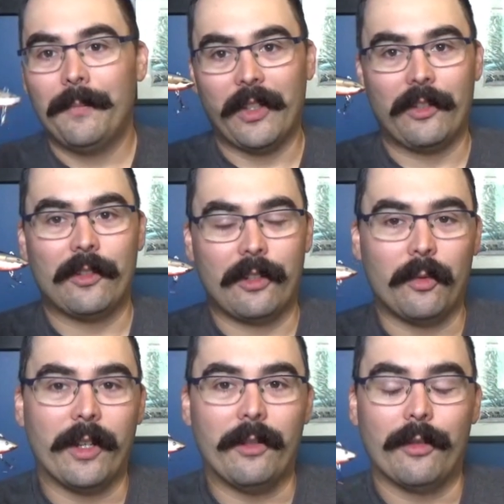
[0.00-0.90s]
This is a good
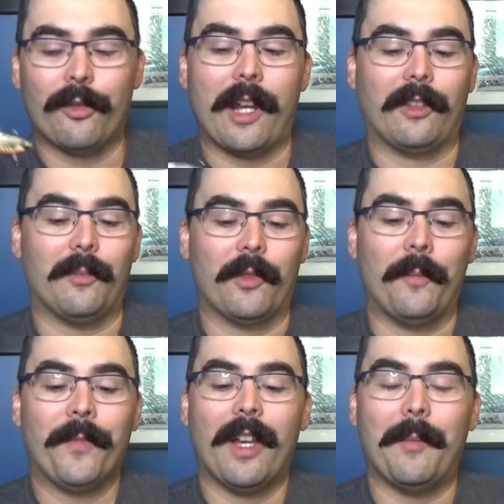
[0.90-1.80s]
way to attract them. So
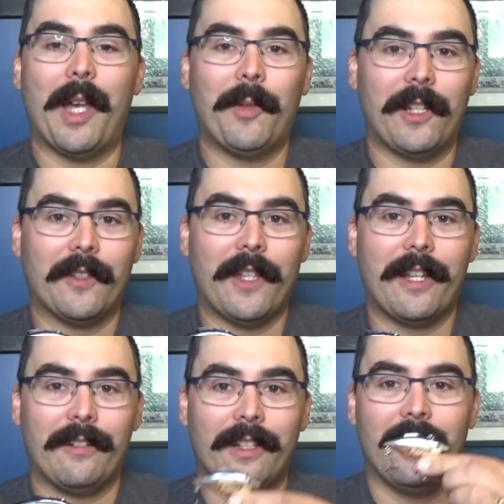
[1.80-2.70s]
I'm happy to get
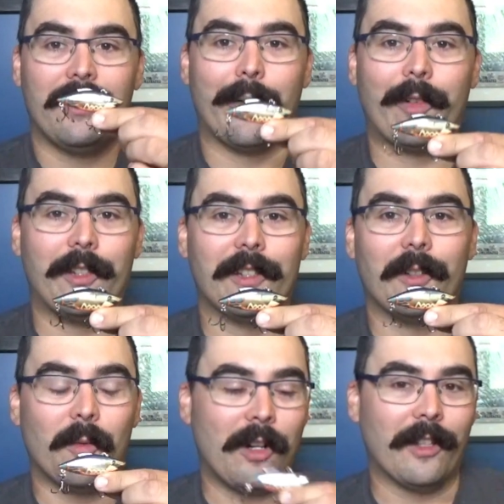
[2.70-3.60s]
that. Definitely a
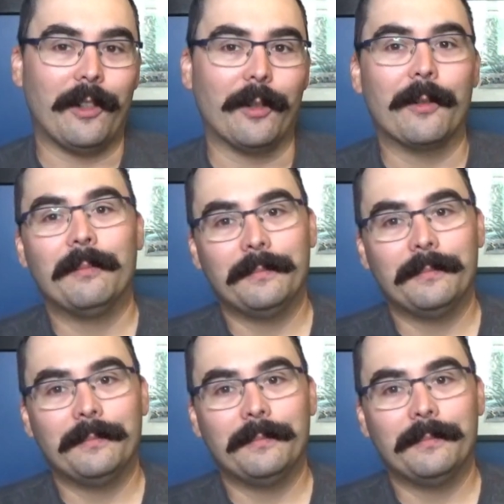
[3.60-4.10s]
good walleye lure.